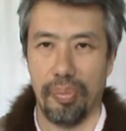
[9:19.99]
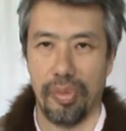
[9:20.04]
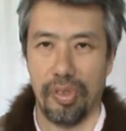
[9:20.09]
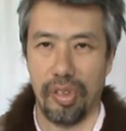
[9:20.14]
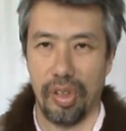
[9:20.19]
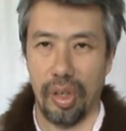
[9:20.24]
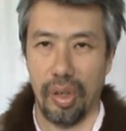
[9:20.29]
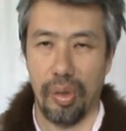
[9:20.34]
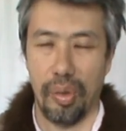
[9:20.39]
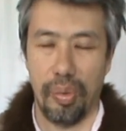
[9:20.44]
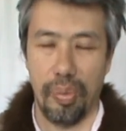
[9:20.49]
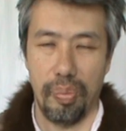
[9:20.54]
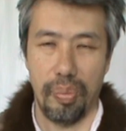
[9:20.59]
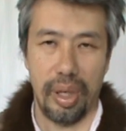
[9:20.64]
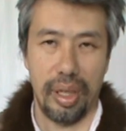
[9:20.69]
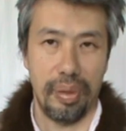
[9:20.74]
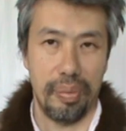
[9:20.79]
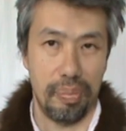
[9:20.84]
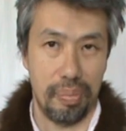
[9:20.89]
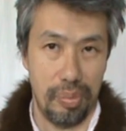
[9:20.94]
So
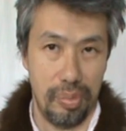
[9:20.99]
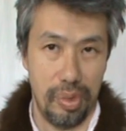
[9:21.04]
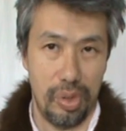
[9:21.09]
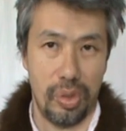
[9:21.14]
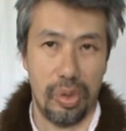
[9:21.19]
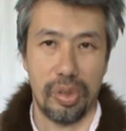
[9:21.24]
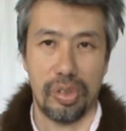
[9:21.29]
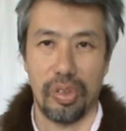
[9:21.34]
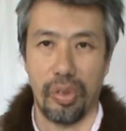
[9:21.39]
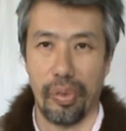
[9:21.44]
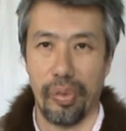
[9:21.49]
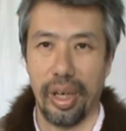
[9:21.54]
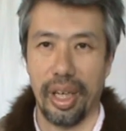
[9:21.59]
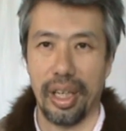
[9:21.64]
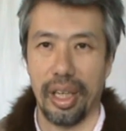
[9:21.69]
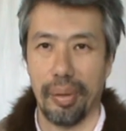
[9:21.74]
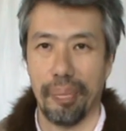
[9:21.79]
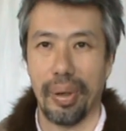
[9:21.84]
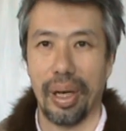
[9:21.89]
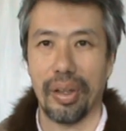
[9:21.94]
I talked
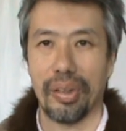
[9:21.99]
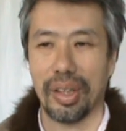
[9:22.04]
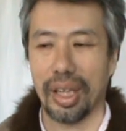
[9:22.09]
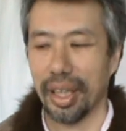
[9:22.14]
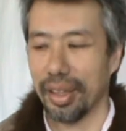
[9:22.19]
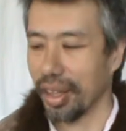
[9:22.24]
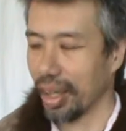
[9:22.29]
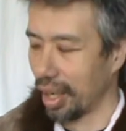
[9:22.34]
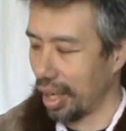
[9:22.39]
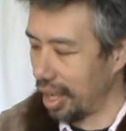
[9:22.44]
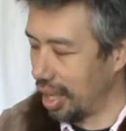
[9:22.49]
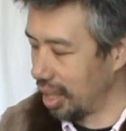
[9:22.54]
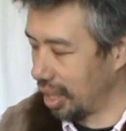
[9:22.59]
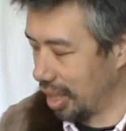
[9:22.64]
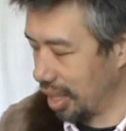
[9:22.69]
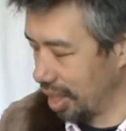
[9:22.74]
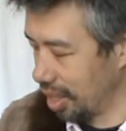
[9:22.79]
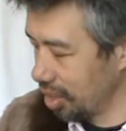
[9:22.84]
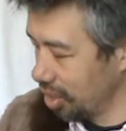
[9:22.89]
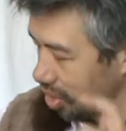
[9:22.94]
already about getting
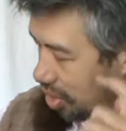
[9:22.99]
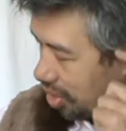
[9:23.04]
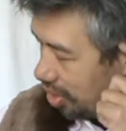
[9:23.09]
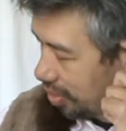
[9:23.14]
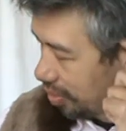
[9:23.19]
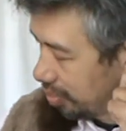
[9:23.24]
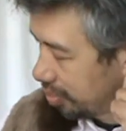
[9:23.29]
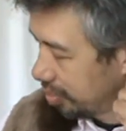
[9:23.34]
allies.